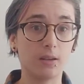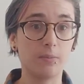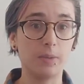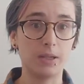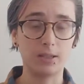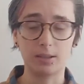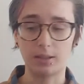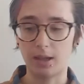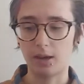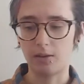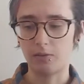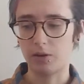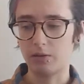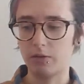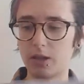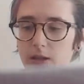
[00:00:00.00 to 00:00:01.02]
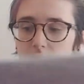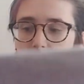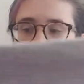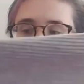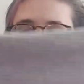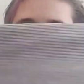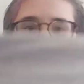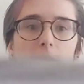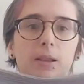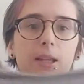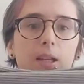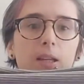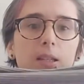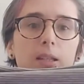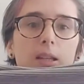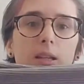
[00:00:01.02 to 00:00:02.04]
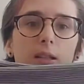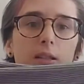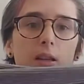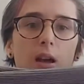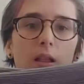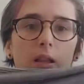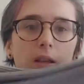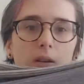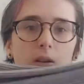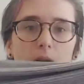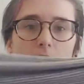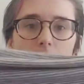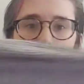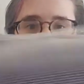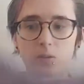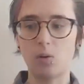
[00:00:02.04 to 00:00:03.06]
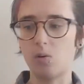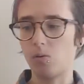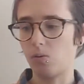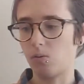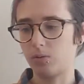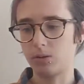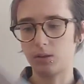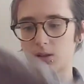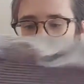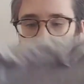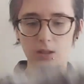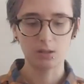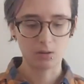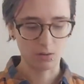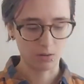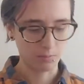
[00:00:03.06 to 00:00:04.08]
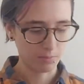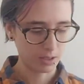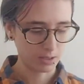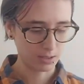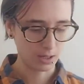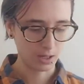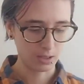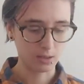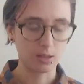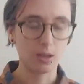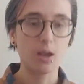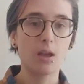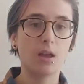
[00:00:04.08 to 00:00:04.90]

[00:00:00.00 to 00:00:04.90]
commit to getting rid of this, but like I said, it's got like all these holes, it's got these armpit stains,